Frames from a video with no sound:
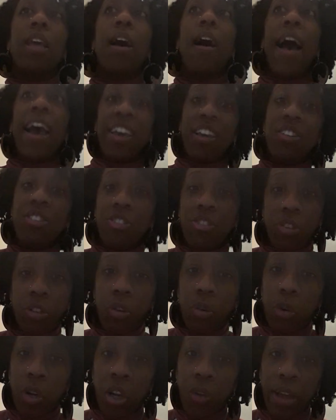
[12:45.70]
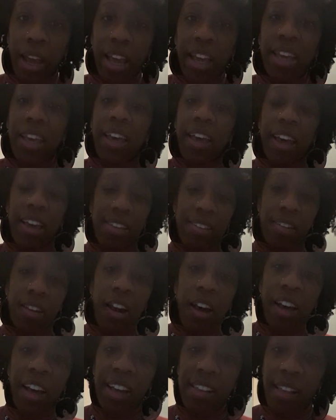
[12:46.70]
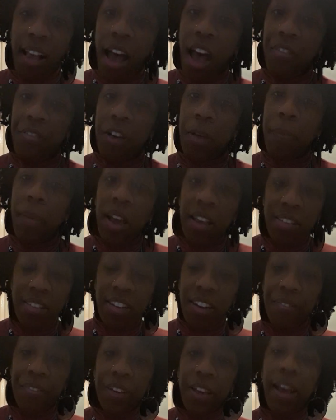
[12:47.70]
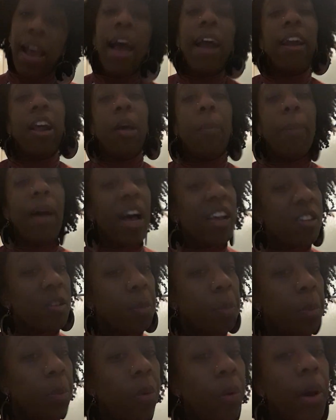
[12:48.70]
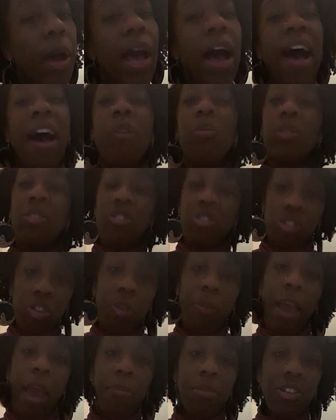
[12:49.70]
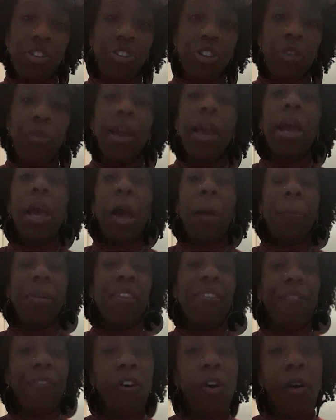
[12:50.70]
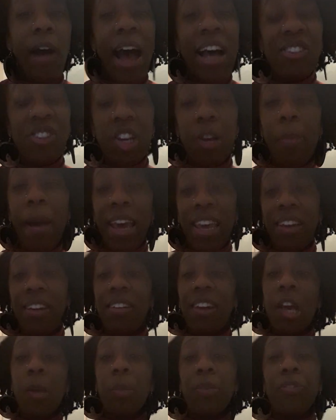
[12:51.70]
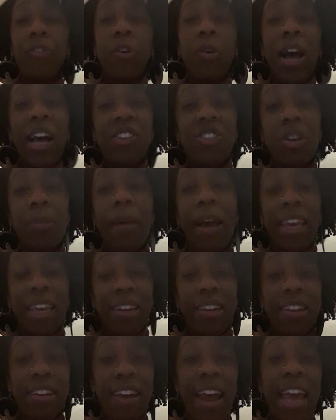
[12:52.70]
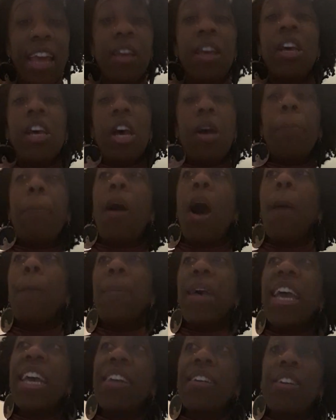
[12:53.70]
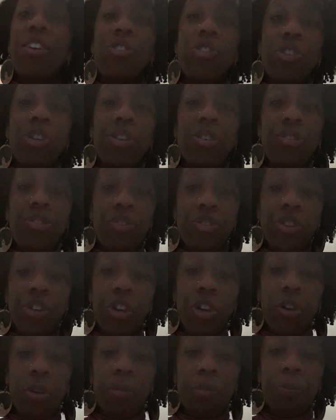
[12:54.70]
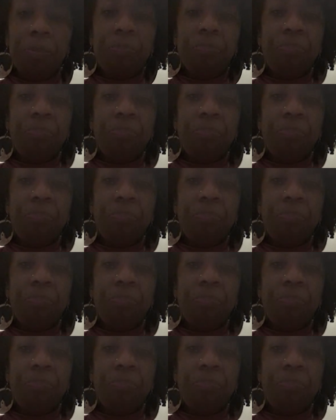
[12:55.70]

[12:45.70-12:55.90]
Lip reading: I can still do it. As long as I have a birth certificate and a passport, I will still be able to do it. Before actually back in the day, Barbados used to